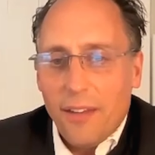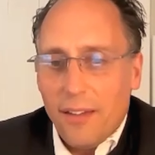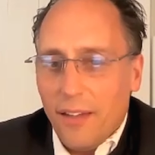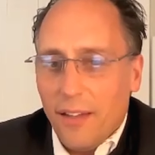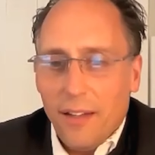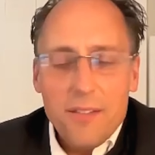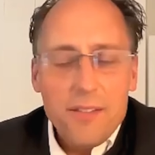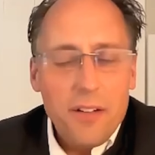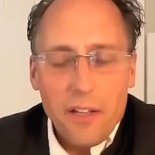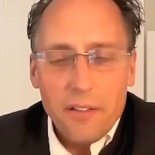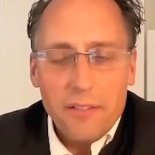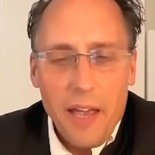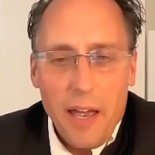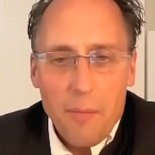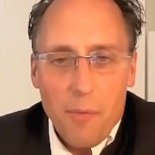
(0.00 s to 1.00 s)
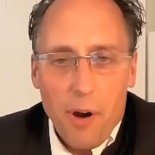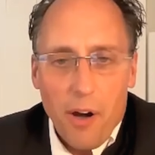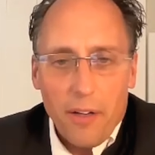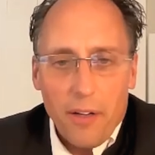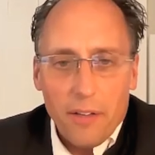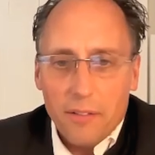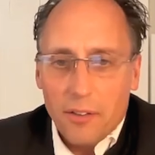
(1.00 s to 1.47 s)
It, it is an untapped
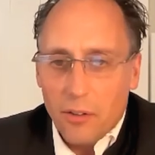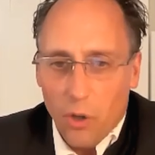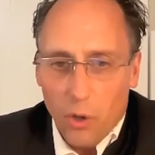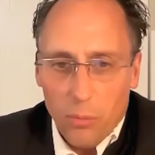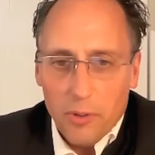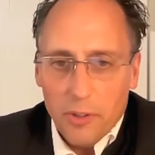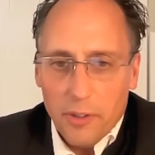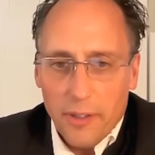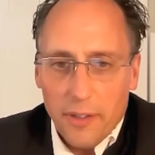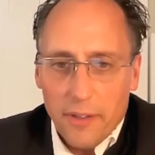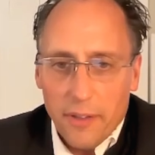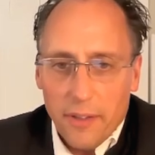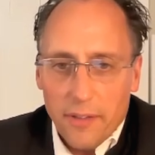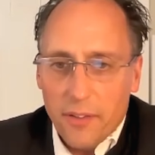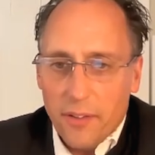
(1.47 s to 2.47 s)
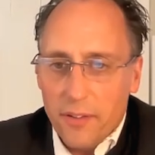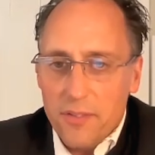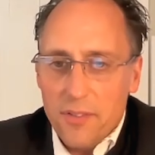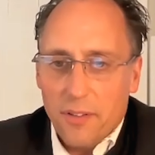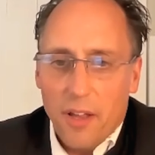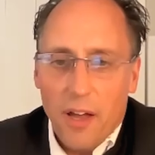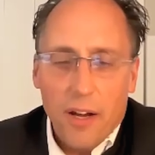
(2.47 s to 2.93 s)
market globally.
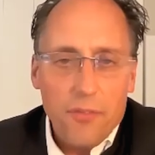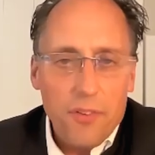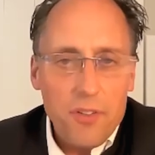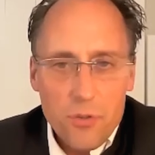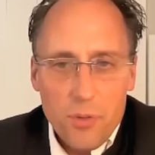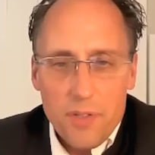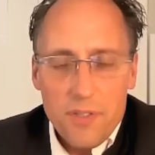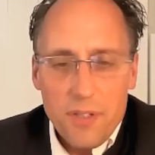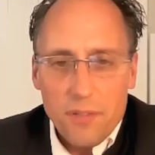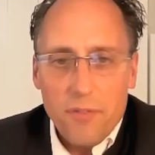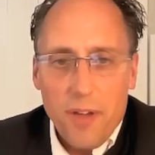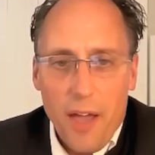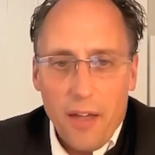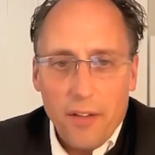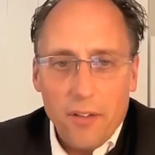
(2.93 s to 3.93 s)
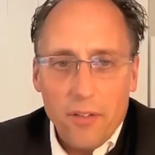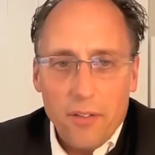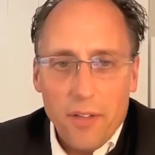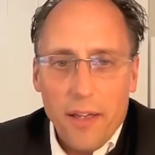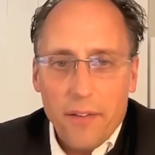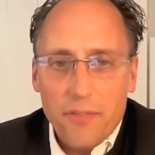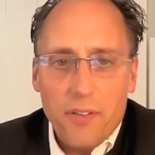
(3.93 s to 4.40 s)
There's a lot of intrinsic value
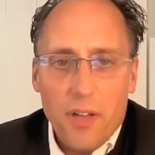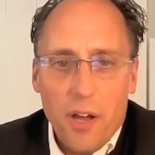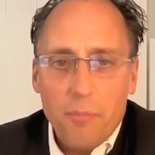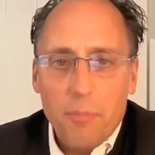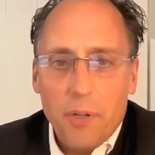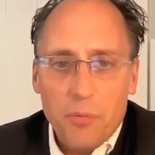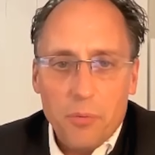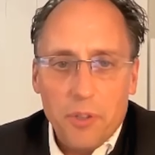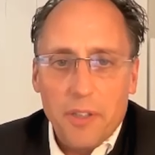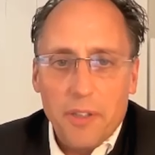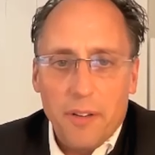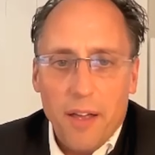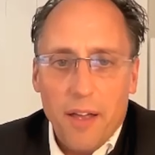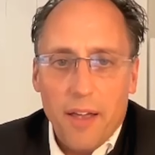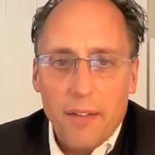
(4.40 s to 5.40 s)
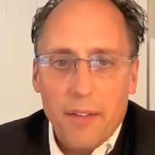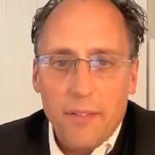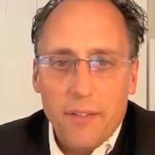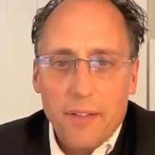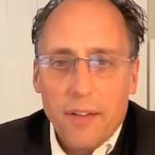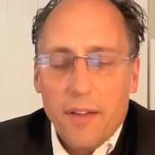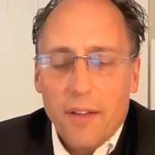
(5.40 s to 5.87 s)
that has not been realized.